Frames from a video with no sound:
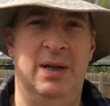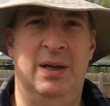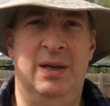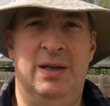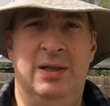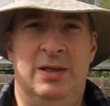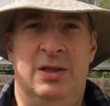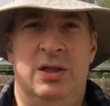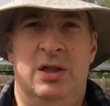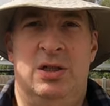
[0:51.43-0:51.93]

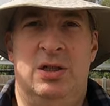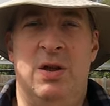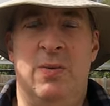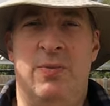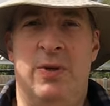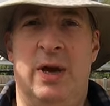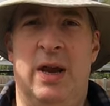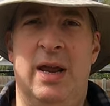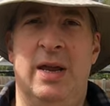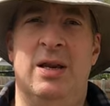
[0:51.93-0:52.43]
It's just
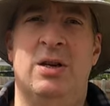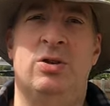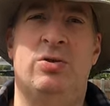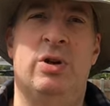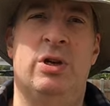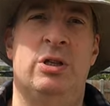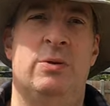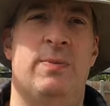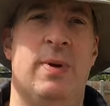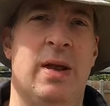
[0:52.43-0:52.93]
something that
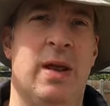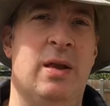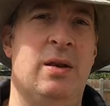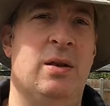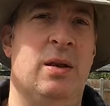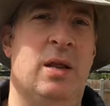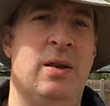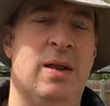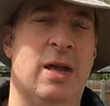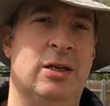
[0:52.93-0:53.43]
interests me
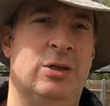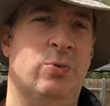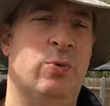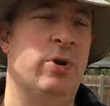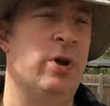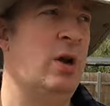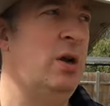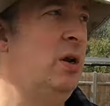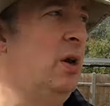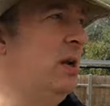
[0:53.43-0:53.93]
and, and that's
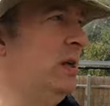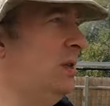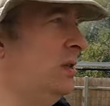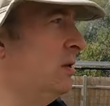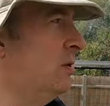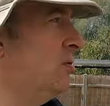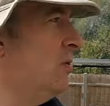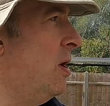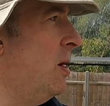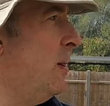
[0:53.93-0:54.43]
what I like
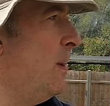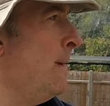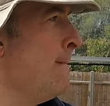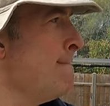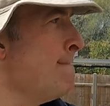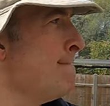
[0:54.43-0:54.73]
to grow.